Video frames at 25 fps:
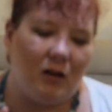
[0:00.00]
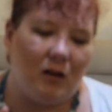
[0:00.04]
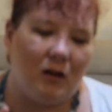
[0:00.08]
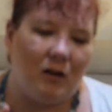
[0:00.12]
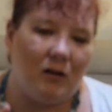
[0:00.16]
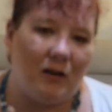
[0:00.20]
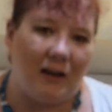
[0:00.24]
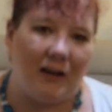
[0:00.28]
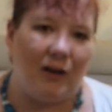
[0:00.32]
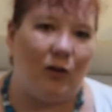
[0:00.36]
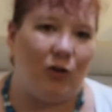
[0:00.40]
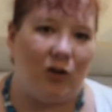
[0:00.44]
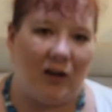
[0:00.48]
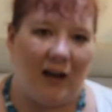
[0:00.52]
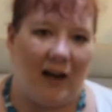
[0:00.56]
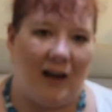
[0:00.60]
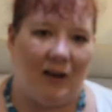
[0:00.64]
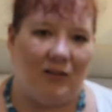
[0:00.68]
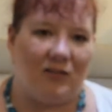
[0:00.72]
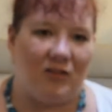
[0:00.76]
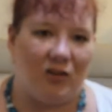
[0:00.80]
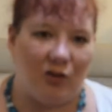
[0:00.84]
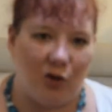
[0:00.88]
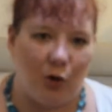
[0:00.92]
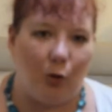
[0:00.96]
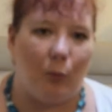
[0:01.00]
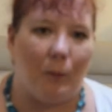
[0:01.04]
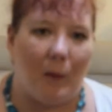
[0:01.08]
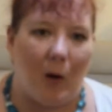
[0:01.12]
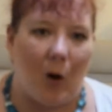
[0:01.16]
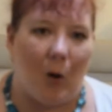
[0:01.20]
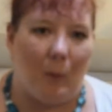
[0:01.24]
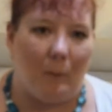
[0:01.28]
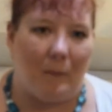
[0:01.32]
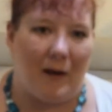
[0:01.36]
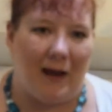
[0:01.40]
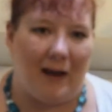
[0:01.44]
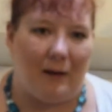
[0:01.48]
neonates,
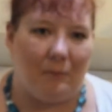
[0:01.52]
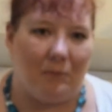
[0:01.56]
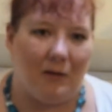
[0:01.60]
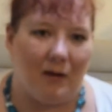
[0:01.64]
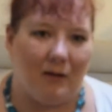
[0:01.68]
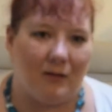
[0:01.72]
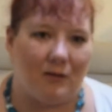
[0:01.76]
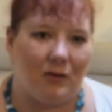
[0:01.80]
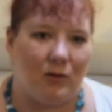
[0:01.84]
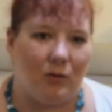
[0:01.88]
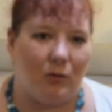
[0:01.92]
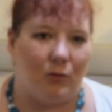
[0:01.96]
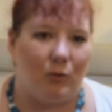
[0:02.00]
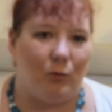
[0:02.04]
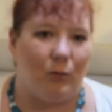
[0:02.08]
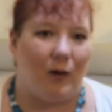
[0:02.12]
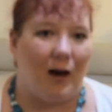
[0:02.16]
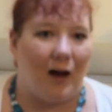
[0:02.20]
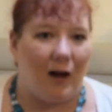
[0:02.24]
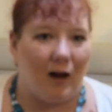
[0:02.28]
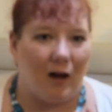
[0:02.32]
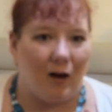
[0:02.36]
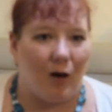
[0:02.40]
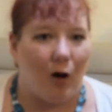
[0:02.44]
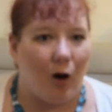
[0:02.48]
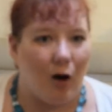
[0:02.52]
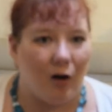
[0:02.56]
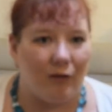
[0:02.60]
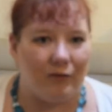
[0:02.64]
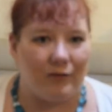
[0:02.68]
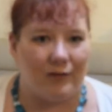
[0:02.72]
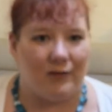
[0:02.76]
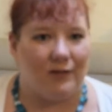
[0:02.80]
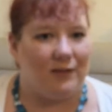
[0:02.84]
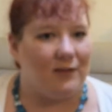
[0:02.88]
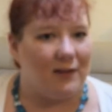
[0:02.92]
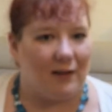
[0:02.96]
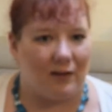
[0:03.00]
newborn babies who are
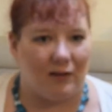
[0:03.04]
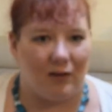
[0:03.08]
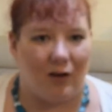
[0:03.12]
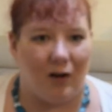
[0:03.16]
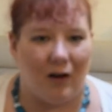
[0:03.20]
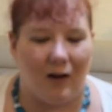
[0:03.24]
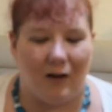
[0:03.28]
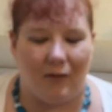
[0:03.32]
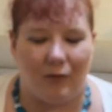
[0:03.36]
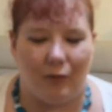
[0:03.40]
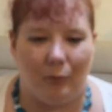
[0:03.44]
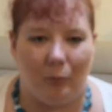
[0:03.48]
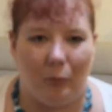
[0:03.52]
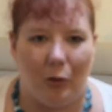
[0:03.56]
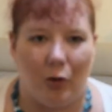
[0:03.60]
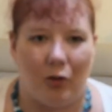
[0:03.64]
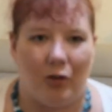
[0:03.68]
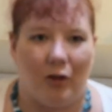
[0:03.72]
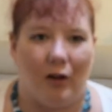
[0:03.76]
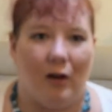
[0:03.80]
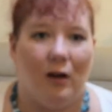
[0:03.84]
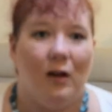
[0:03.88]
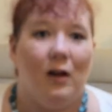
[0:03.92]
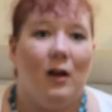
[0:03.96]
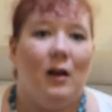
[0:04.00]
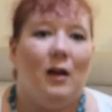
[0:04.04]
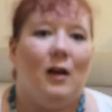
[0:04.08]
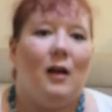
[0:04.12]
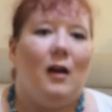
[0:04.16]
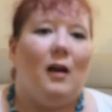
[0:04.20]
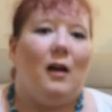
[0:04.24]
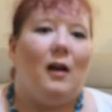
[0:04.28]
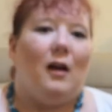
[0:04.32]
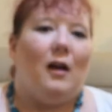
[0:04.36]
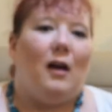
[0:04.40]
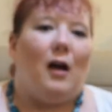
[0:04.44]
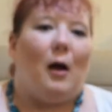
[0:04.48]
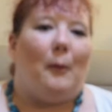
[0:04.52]
orphans, they don't have a mother,
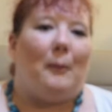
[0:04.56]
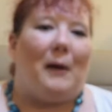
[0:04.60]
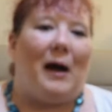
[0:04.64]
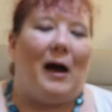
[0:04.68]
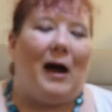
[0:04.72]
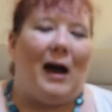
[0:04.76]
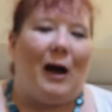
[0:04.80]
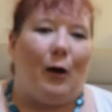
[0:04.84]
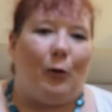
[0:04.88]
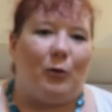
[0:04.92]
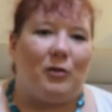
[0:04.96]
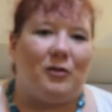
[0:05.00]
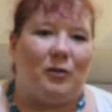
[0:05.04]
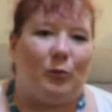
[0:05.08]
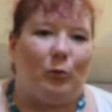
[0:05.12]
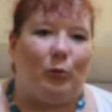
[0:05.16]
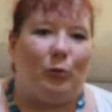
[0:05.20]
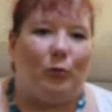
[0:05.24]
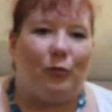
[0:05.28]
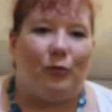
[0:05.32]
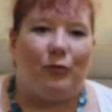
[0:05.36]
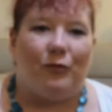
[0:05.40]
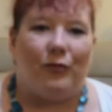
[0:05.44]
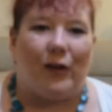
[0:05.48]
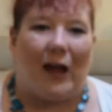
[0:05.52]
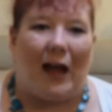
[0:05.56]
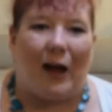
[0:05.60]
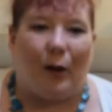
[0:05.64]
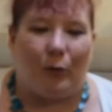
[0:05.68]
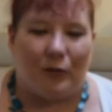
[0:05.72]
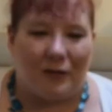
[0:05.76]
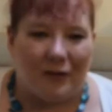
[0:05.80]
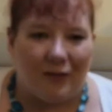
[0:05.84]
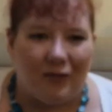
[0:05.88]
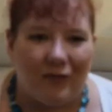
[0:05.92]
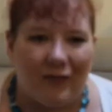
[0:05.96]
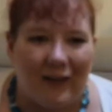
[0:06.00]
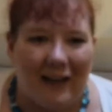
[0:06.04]
about how to how
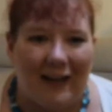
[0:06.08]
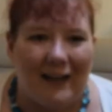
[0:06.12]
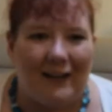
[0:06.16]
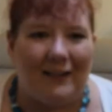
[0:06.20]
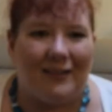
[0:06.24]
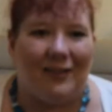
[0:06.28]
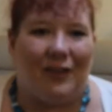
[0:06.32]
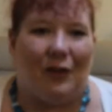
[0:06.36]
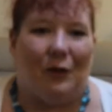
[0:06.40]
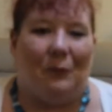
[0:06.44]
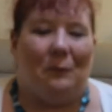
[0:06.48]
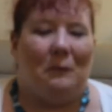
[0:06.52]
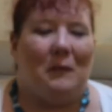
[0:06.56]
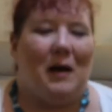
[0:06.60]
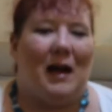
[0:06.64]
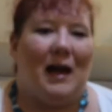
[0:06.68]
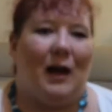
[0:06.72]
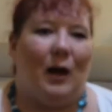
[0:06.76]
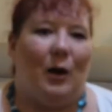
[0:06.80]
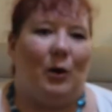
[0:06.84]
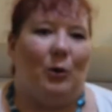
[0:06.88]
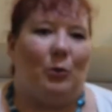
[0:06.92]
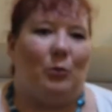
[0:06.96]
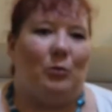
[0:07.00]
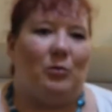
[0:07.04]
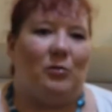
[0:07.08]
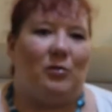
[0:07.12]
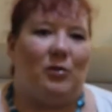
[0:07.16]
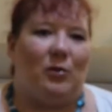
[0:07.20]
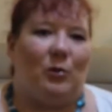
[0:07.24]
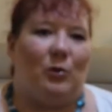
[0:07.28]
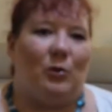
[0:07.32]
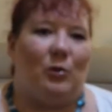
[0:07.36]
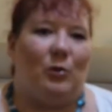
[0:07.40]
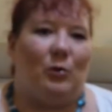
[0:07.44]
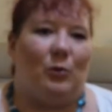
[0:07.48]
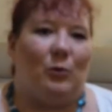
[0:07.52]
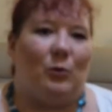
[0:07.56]
to feed them, how
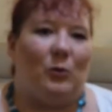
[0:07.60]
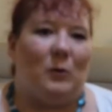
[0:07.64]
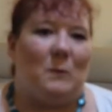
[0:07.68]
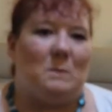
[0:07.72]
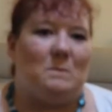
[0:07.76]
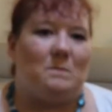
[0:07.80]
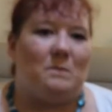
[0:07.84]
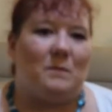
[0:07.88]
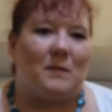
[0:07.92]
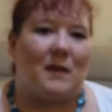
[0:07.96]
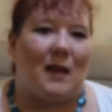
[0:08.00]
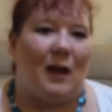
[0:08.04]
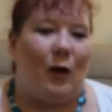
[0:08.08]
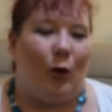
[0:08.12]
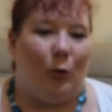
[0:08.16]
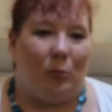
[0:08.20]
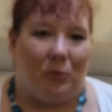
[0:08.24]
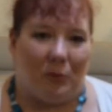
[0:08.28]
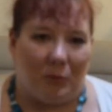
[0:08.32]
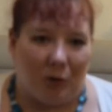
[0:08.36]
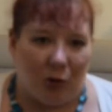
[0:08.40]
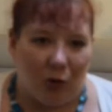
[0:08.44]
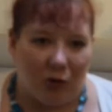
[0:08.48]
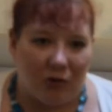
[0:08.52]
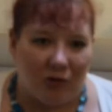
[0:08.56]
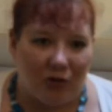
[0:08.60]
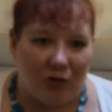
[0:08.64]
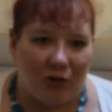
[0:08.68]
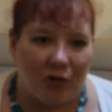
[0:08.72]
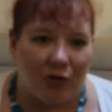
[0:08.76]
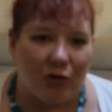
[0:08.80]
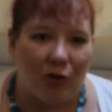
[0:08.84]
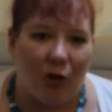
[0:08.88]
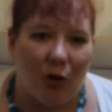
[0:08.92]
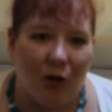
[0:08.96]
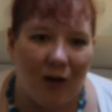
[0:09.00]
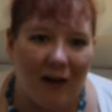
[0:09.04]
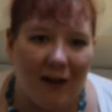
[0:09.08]
to help them go to the
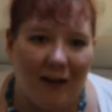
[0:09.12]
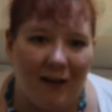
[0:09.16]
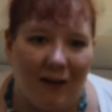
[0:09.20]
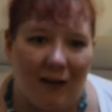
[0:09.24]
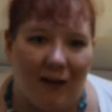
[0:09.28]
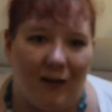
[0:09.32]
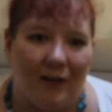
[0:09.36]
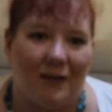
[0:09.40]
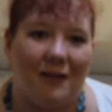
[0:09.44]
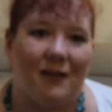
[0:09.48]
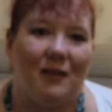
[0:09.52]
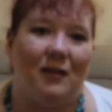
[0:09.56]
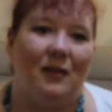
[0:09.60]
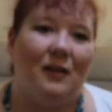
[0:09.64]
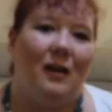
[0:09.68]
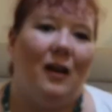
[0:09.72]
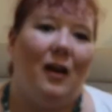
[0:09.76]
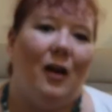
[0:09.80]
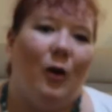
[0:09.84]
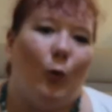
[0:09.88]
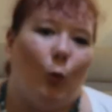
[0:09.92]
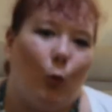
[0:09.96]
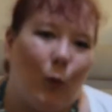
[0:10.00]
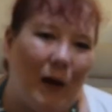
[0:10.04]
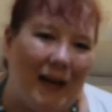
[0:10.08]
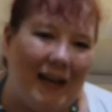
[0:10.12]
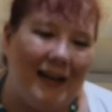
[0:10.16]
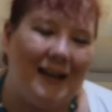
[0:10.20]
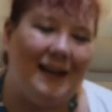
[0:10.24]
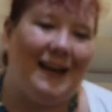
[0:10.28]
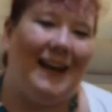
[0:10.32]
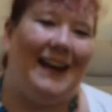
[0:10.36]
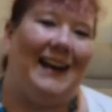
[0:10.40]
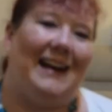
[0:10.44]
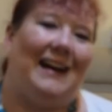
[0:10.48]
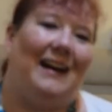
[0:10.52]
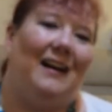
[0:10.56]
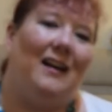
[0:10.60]
toilet,
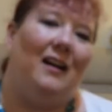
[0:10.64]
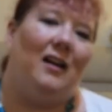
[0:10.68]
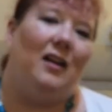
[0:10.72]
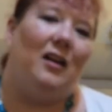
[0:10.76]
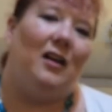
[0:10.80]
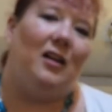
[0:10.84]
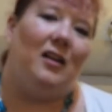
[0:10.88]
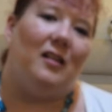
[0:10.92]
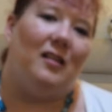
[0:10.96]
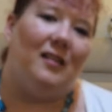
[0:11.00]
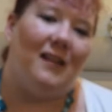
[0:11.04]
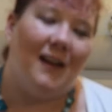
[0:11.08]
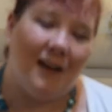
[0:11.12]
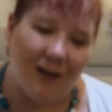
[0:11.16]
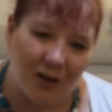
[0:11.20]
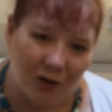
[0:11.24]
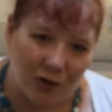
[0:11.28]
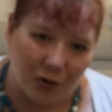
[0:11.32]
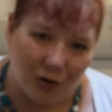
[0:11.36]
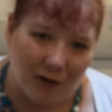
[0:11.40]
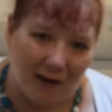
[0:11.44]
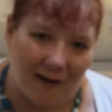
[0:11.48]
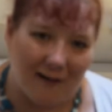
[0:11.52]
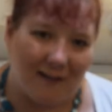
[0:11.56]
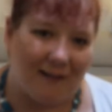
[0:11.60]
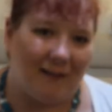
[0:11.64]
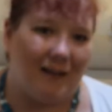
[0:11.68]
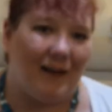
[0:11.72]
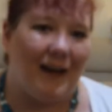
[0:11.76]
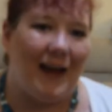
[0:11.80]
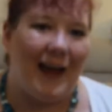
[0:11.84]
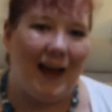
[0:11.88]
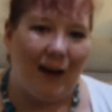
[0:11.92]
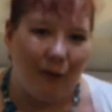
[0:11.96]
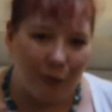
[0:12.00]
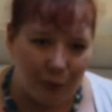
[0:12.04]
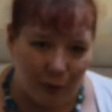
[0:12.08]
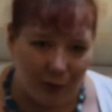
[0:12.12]
weaning, litter trained and
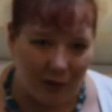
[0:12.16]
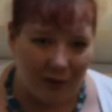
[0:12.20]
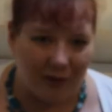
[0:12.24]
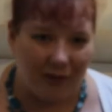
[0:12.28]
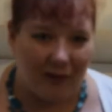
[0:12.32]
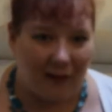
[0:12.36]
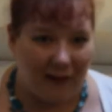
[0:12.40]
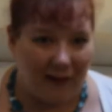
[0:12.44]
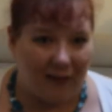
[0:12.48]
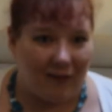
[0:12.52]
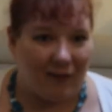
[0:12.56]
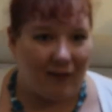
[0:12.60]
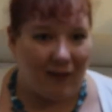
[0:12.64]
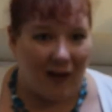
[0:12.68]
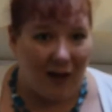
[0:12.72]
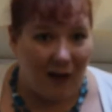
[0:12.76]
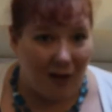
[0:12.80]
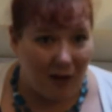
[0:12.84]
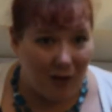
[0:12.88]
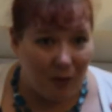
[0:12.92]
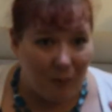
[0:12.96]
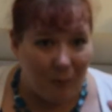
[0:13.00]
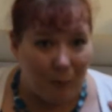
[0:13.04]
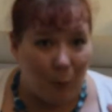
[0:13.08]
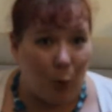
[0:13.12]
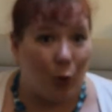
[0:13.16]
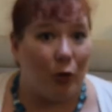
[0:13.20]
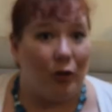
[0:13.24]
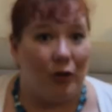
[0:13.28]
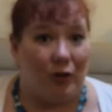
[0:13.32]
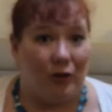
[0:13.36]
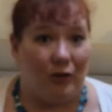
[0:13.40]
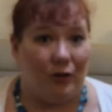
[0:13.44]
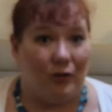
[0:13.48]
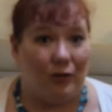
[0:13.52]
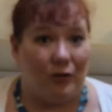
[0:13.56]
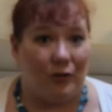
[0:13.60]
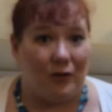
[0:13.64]
everything that
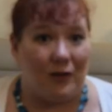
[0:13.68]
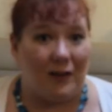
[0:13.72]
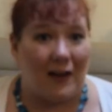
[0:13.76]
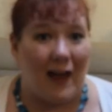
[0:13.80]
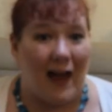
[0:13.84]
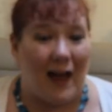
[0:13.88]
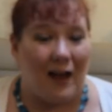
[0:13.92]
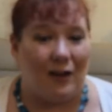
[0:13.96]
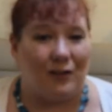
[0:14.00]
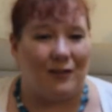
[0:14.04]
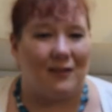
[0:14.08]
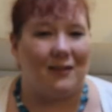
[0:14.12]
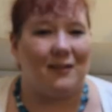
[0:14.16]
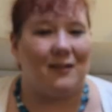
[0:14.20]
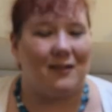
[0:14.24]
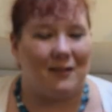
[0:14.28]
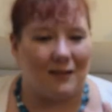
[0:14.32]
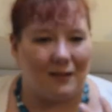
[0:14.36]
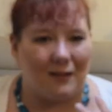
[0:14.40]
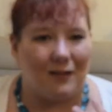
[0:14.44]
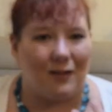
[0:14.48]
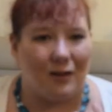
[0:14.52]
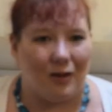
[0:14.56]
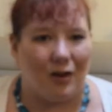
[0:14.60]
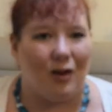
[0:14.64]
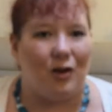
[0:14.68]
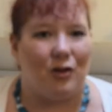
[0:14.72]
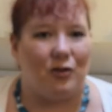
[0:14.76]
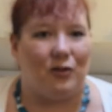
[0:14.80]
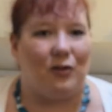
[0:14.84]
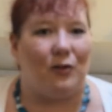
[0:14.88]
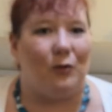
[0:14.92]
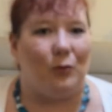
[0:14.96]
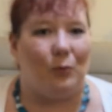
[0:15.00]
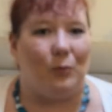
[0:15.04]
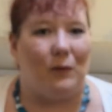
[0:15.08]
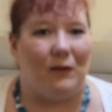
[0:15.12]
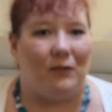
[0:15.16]
mother cats
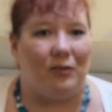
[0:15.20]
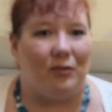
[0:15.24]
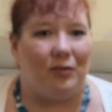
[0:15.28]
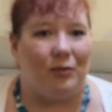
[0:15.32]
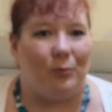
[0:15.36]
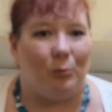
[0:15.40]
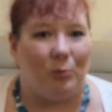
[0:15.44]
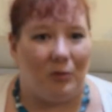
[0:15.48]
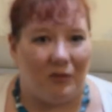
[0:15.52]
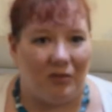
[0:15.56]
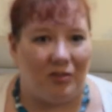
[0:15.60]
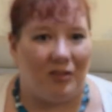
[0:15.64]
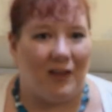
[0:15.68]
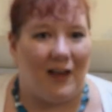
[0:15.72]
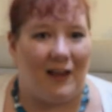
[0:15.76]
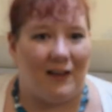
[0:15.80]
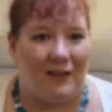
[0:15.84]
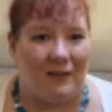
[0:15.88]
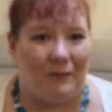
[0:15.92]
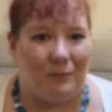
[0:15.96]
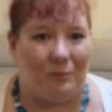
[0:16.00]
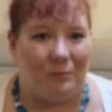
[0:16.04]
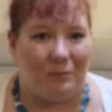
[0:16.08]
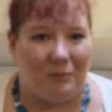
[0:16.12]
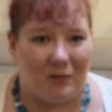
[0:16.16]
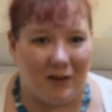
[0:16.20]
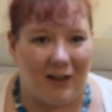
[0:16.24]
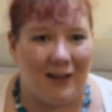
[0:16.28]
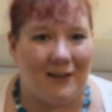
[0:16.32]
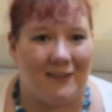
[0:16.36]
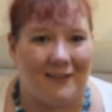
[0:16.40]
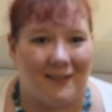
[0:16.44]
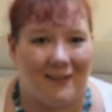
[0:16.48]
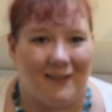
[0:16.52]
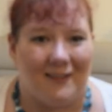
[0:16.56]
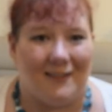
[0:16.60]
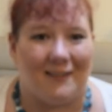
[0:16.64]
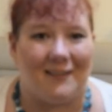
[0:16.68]
do with, with their
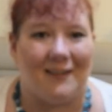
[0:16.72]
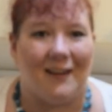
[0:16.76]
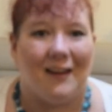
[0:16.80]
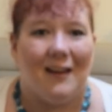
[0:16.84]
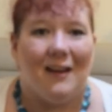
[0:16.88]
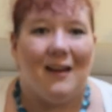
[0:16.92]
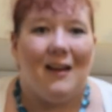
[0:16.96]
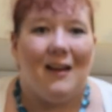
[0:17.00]
litters.